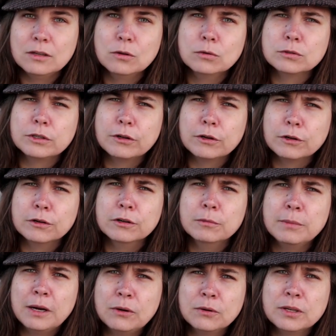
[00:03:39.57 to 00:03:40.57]
that you only
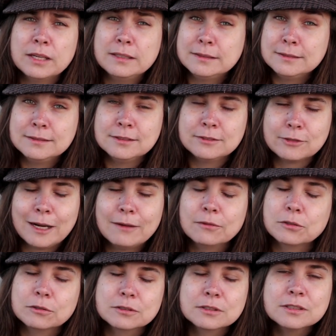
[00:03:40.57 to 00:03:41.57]
heard about in
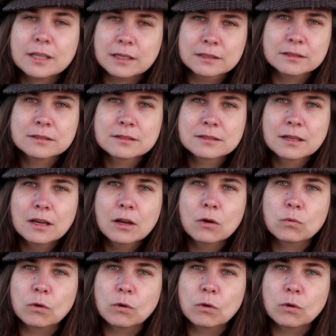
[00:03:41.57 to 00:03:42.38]
travelers' tales,